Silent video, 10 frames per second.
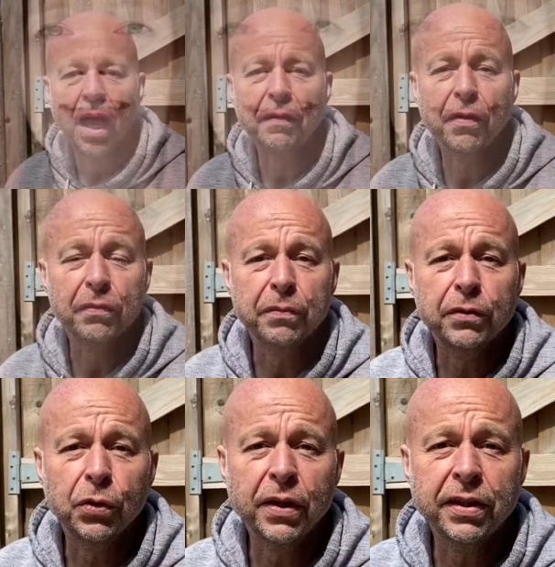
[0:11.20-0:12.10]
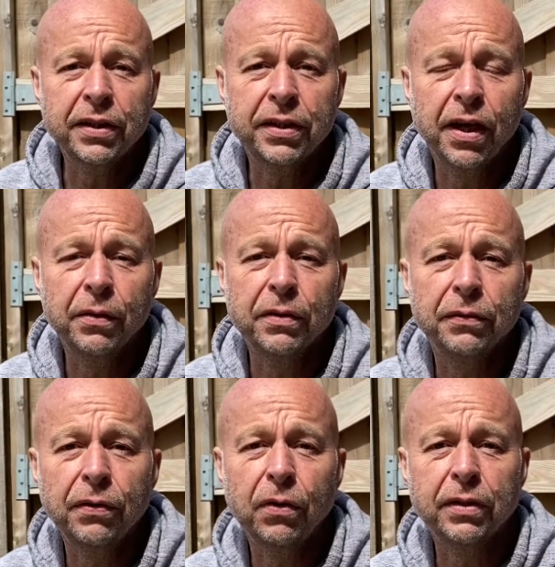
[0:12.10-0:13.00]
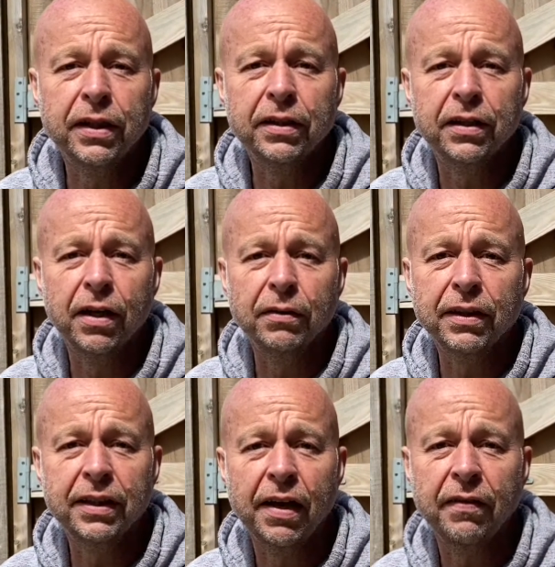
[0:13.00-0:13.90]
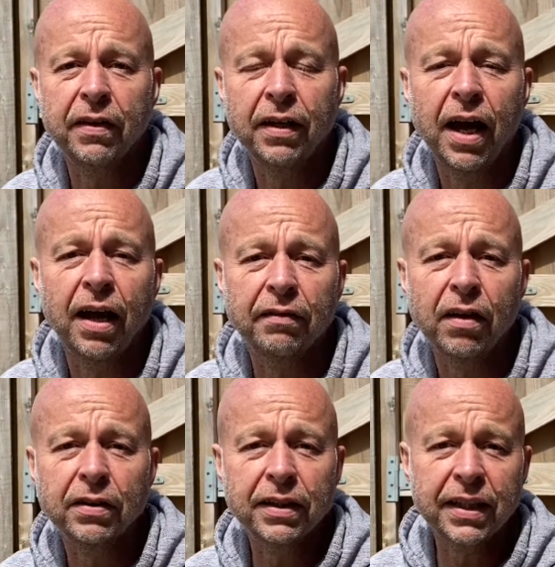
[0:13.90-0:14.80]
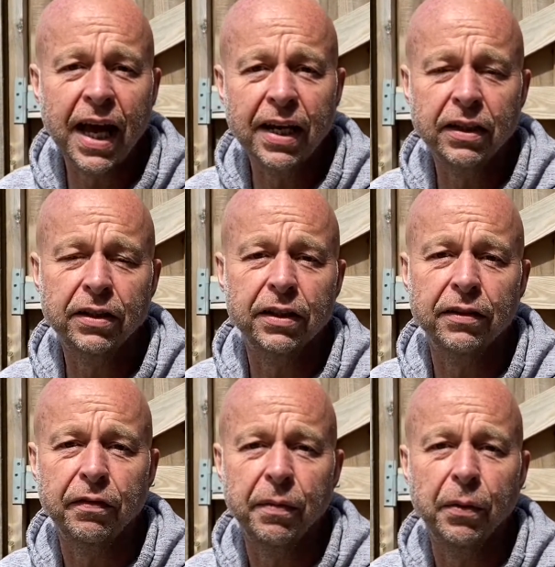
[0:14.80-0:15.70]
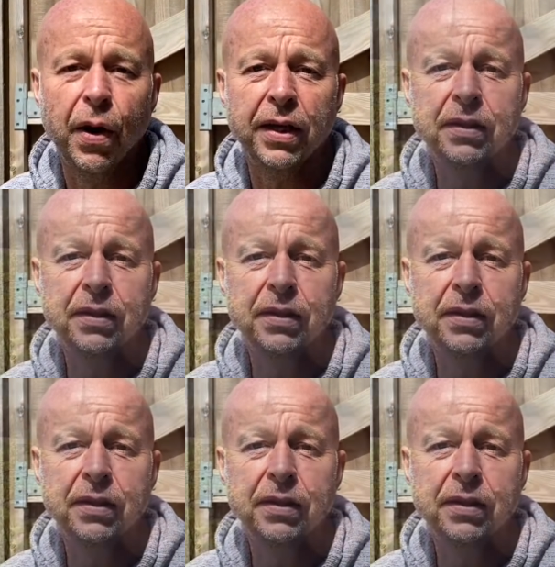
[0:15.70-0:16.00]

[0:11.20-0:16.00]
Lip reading: I've gone from 20 stone to 14 stone 7 and I've lost 10 inches off my waist.